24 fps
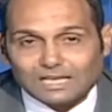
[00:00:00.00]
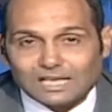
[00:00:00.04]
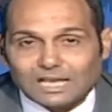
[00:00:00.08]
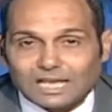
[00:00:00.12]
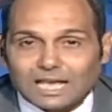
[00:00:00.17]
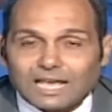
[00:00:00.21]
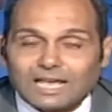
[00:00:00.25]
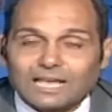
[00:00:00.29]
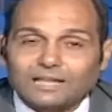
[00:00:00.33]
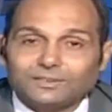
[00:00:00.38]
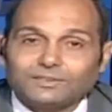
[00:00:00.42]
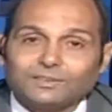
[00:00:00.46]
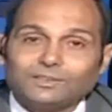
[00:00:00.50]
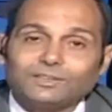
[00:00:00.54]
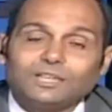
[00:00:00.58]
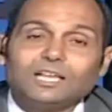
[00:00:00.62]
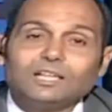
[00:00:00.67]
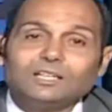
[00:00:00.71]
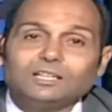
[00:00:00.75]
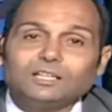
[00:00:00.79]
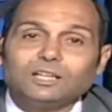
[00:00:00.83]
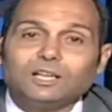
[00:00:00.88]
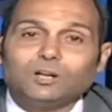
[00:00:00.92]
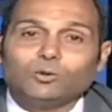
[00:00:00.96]
And
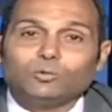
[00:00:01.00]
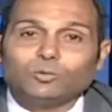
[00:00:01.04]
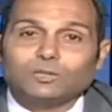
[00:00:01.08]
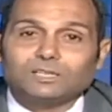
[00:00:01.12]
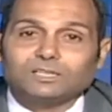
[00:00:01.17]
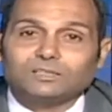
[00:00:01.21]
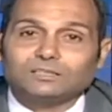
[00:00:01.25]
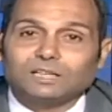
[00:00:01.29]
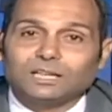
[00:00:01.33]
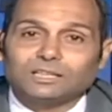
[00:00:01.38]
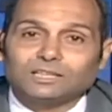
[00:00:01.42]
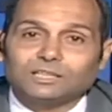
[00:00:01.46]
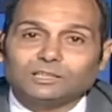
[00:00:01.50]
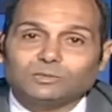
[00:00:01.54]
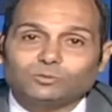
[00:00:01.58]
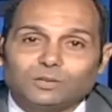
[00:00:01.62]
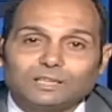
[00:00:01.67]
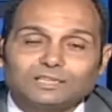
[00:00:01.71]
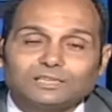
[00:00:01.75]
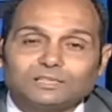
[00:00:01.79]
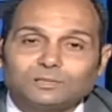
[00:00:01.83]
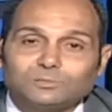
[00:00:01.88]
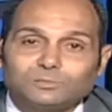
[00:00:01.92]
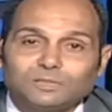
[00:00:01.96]
then we studied
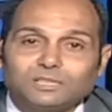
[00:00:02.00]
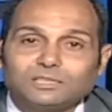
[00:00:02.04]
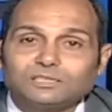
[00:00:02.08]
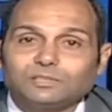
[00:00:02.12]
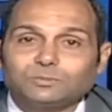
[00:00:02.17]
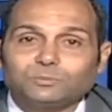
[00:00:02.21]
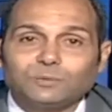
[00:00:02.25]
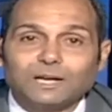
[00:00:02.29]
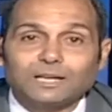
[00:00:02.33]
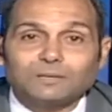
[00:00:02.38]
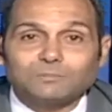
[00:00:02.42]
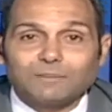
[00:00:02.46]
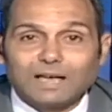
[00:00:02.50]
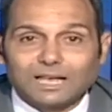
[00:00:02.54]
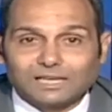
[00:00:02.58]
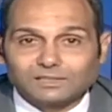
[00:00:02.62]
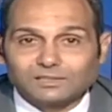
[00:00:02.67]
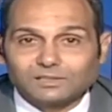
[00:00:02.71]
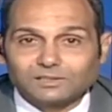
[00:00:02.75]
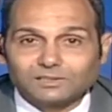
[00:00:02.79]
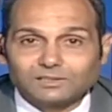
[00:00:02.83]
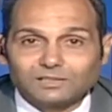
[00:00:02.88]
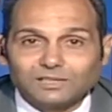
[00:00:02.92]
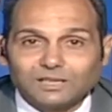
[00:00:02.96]
what is meant by
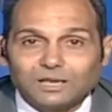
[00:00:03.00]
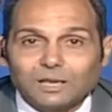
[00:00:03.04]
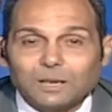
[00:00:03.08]
mass.